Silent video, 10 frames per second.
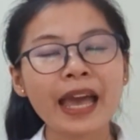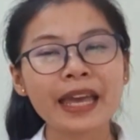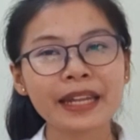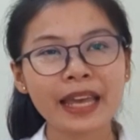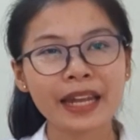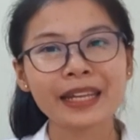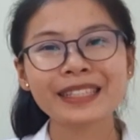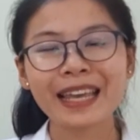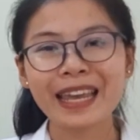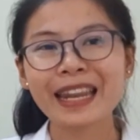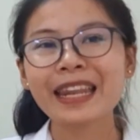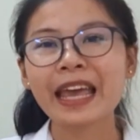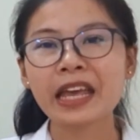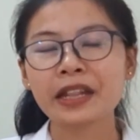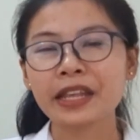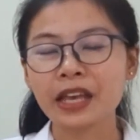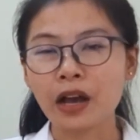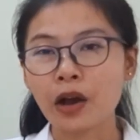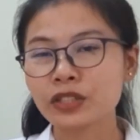India. It is in India.